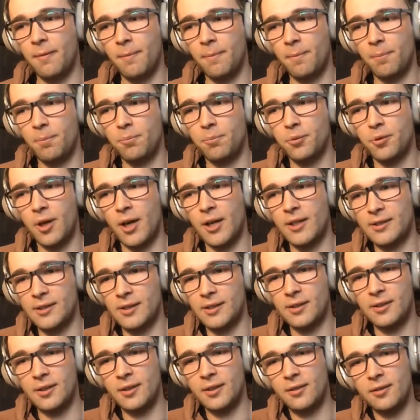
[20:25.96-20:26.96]

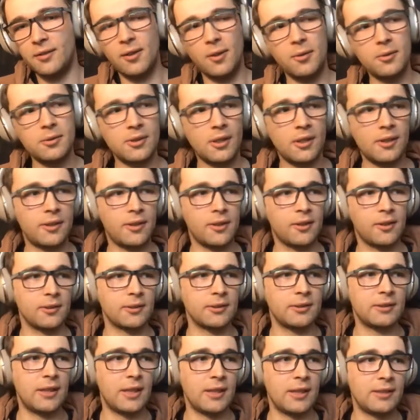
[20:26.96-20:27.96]
present in those
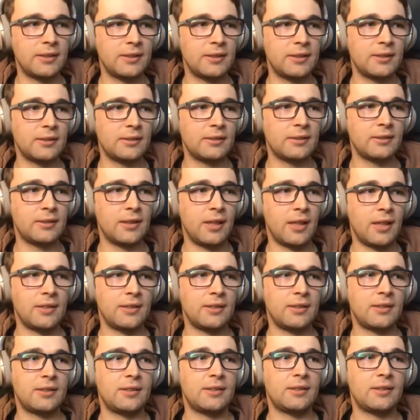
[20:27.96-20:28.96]
articles. That's
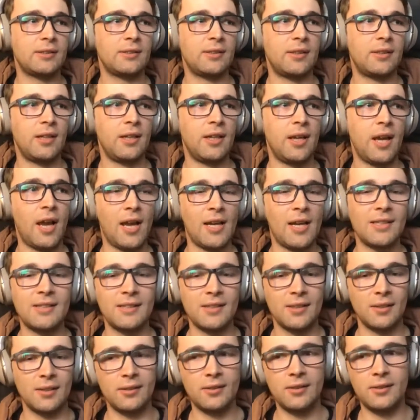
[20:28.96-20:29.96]
the
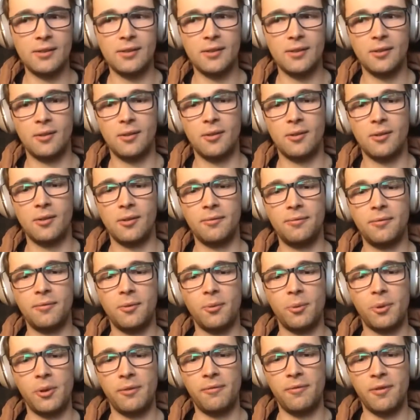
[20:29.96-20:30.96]
essence of
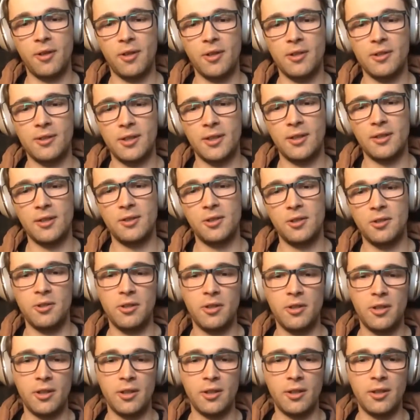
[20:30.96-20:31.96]
reverse
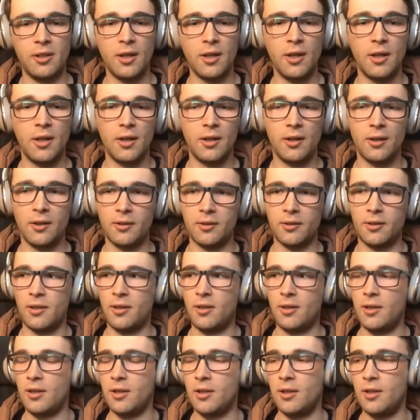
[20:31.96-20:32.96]
engineering
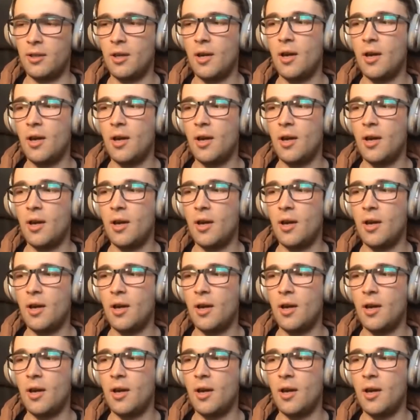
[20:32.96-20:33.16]
the